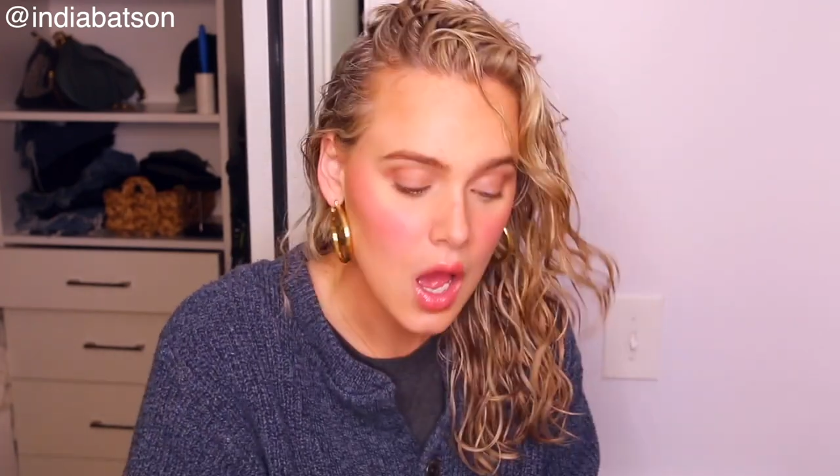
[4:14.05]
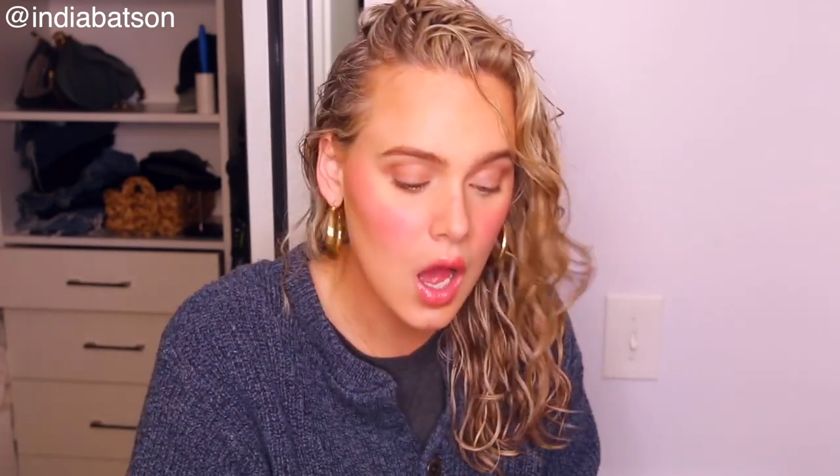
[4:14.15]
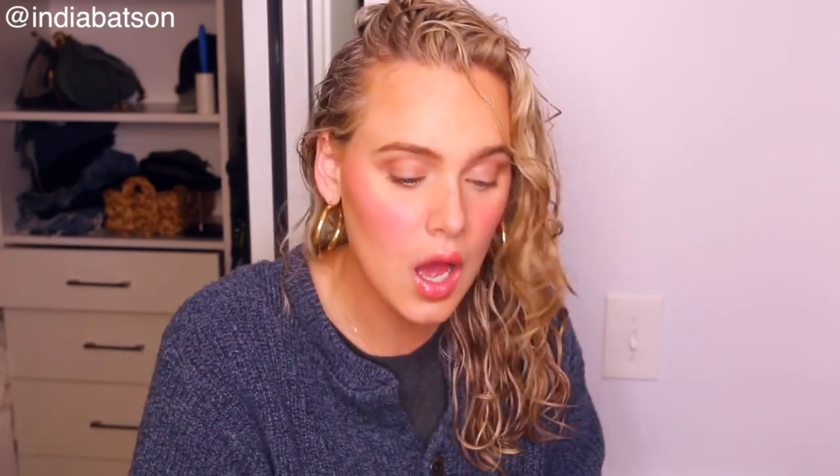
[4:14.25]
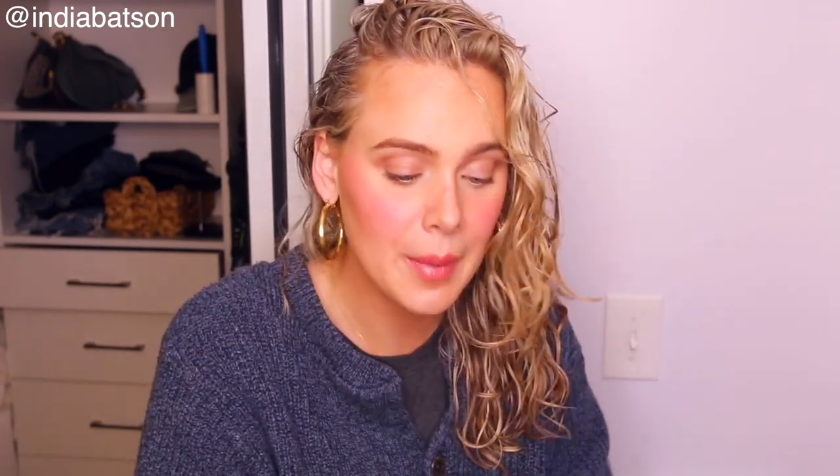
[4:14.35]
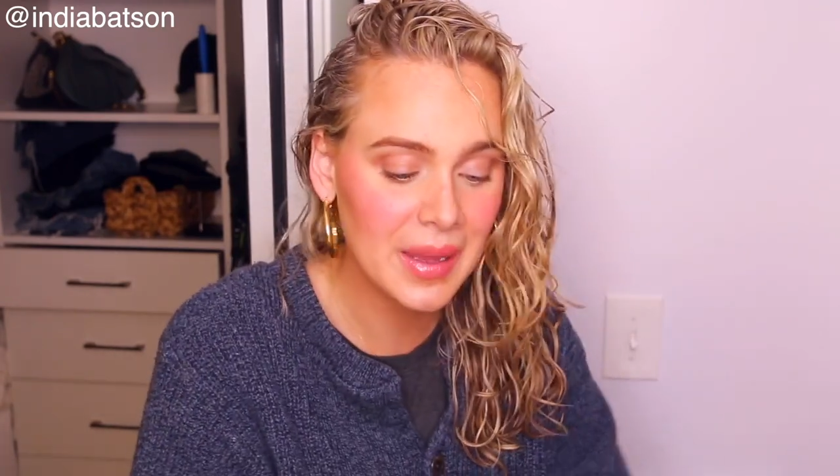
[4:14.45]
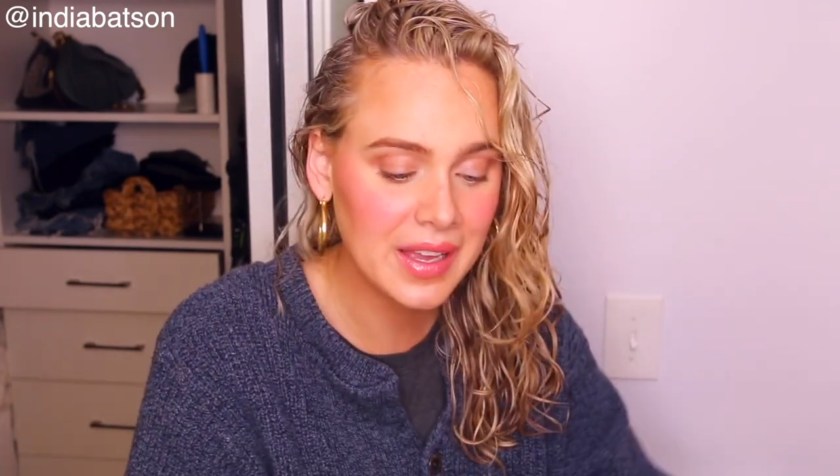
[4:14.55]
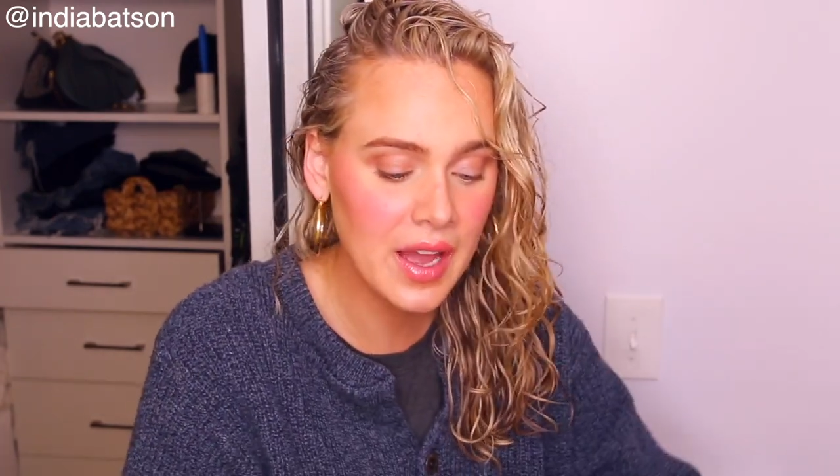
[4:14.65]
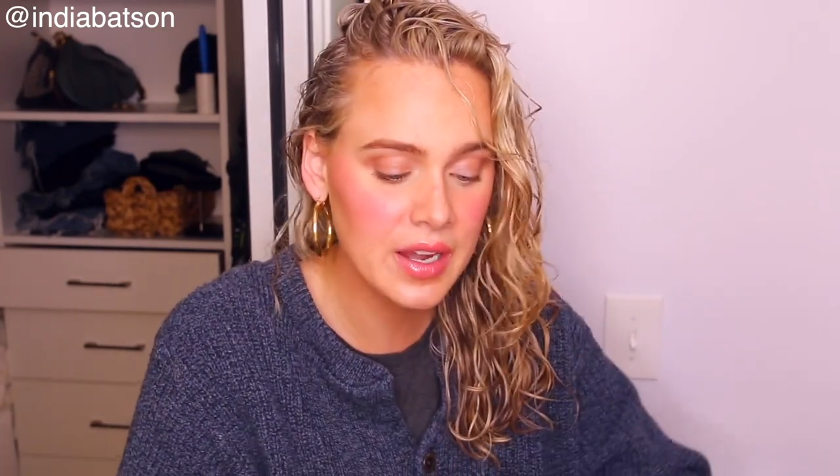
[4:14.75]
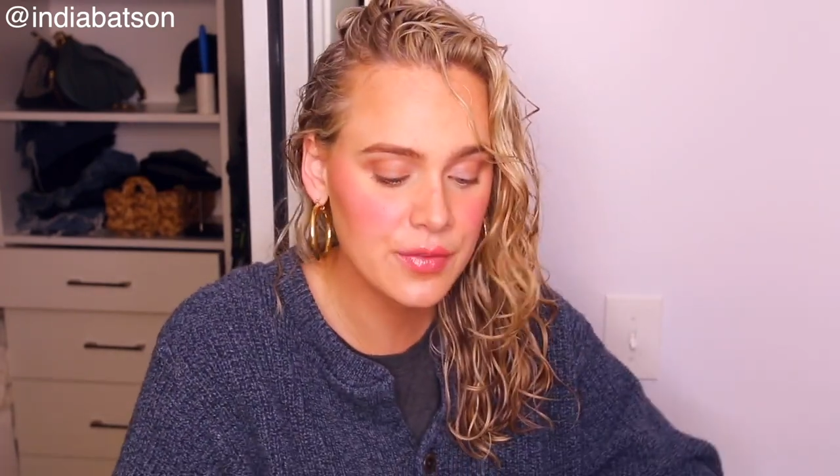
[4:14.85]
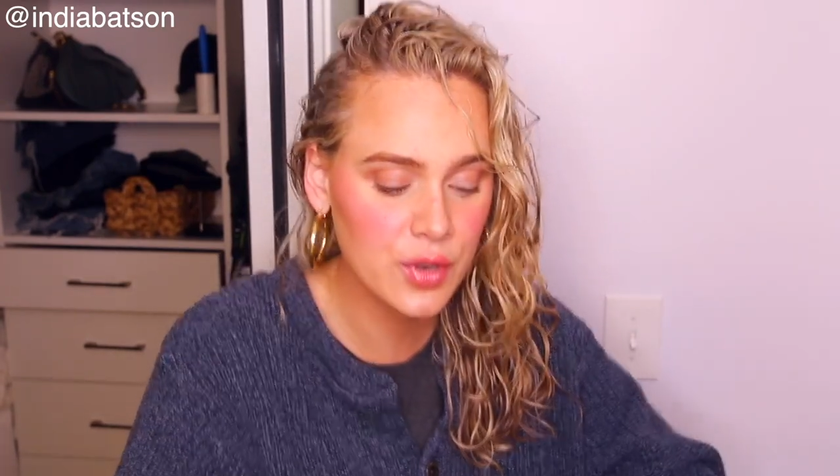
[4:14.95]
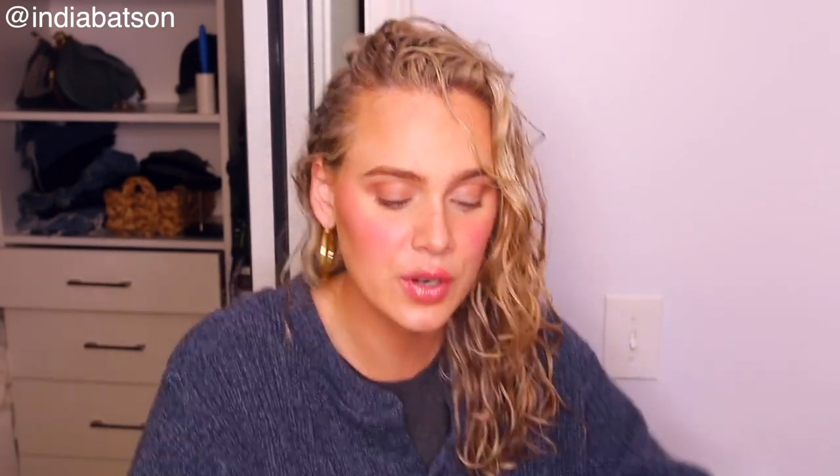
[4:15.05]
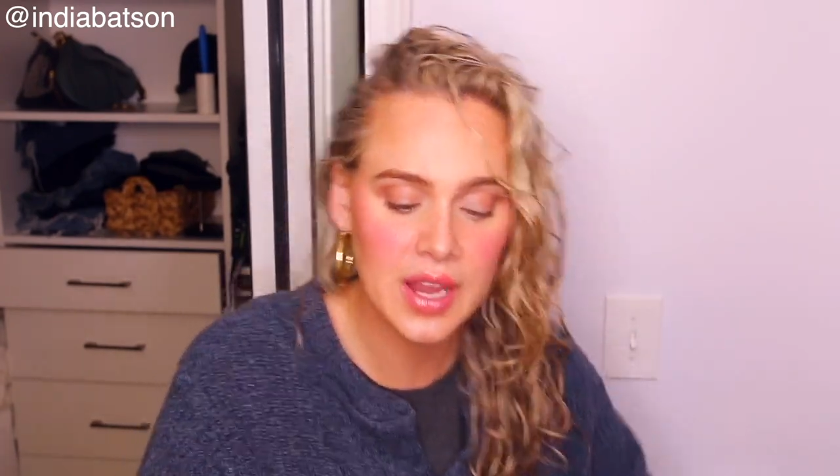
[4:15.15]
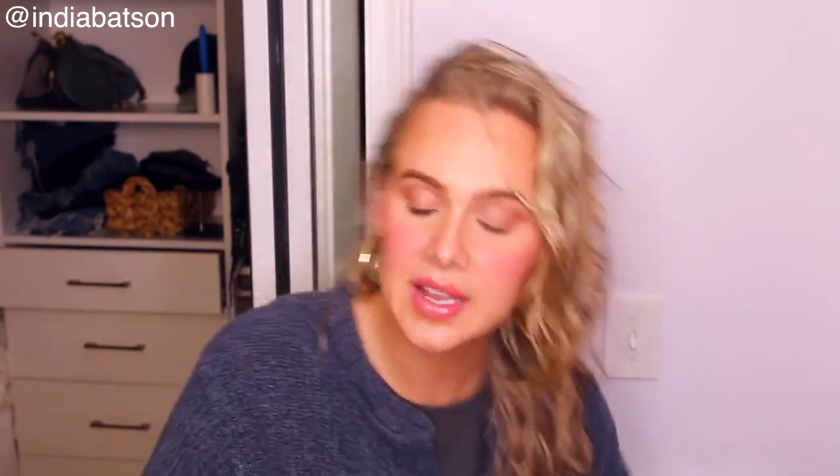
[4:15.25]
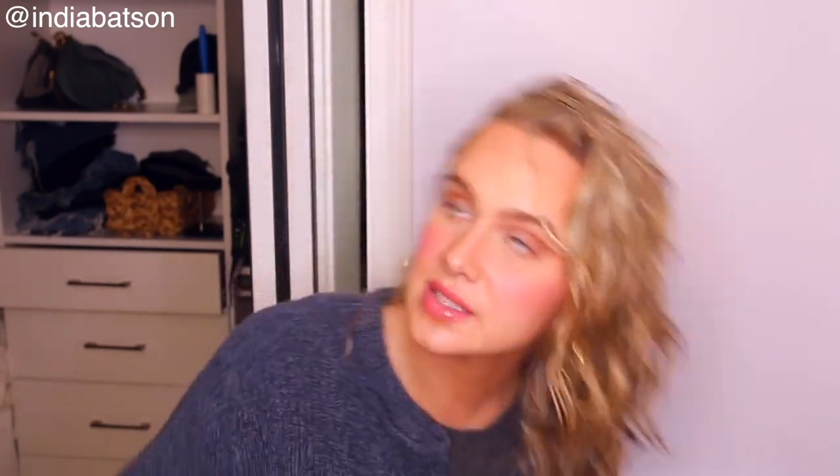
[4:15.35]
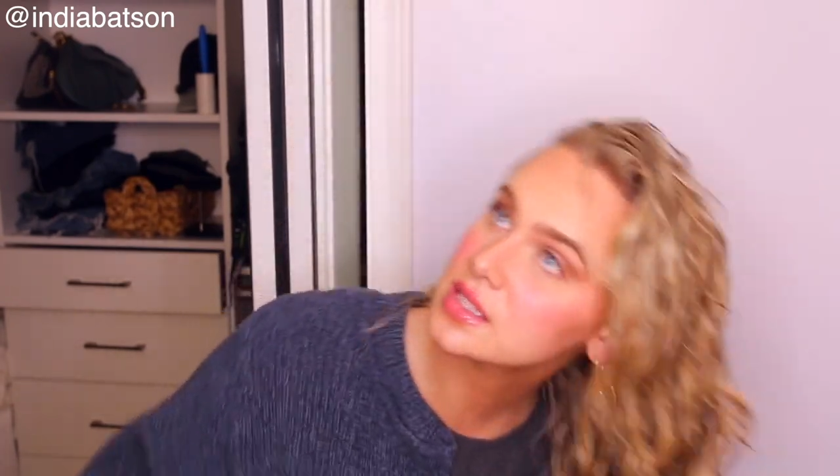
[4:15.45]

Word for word: Um, it kind of creates